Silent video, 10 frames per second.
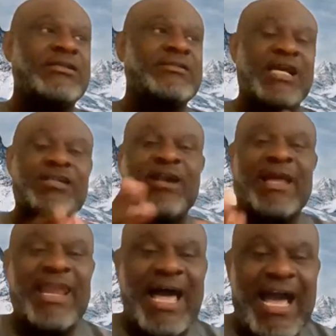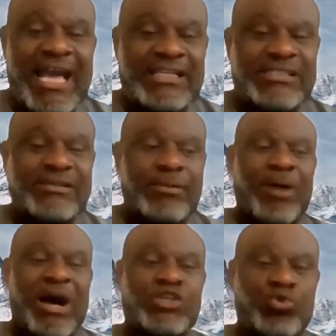
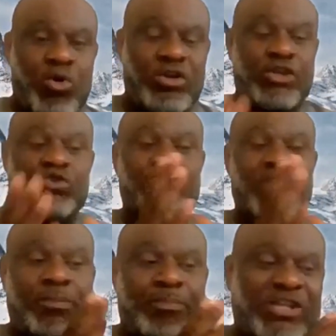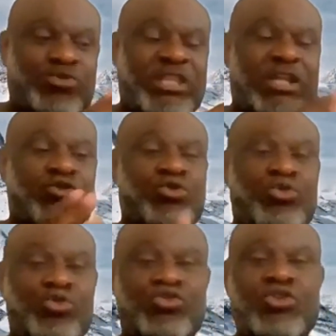centralized password, a unique password that you
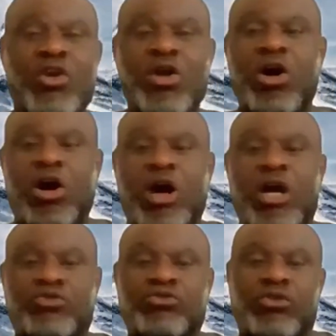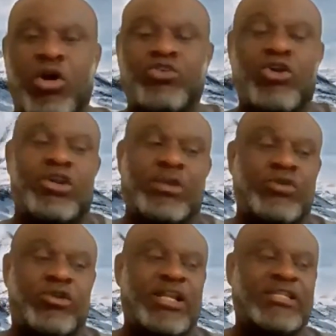use on your
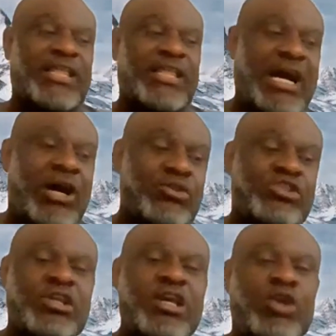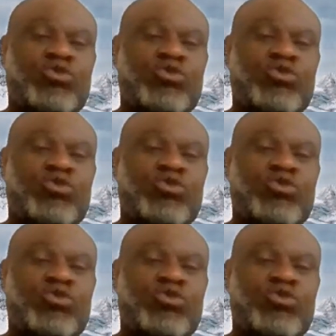crypto-related accounts,